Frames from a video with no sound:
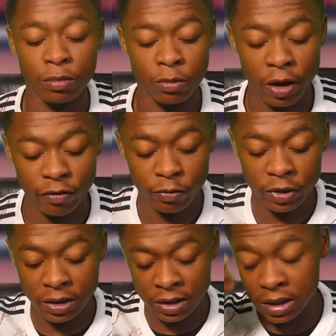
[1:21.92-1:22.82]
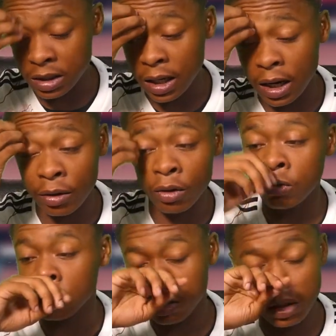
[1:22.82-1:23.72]
We haven't really seen that. I
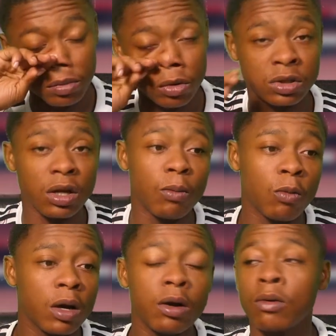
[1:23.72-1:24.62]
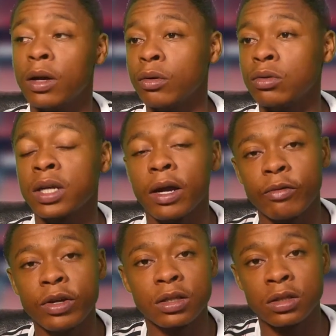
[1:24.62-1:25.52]
know Emil's done well, I know
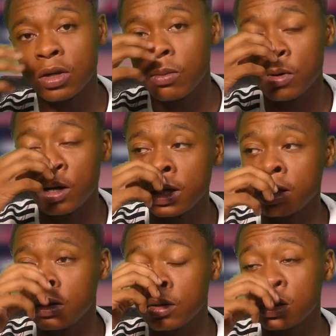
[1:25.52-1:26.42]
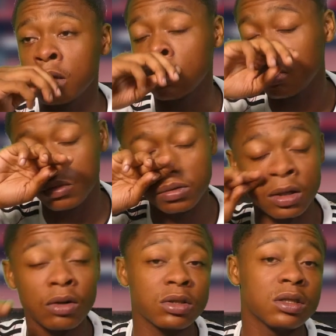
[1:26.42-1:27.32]
Tyrese has done well at Lincoln, I know
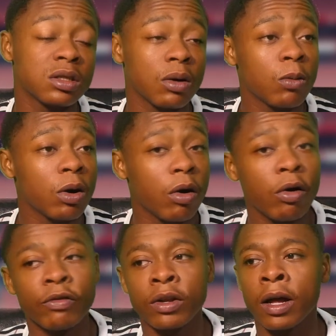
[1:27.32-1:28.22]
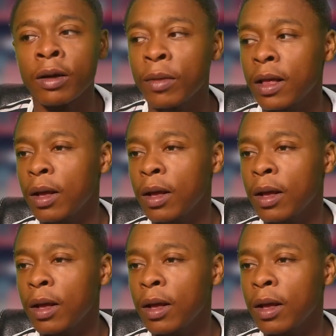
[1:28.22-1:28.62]
Nelson's done well at Hoffenheim.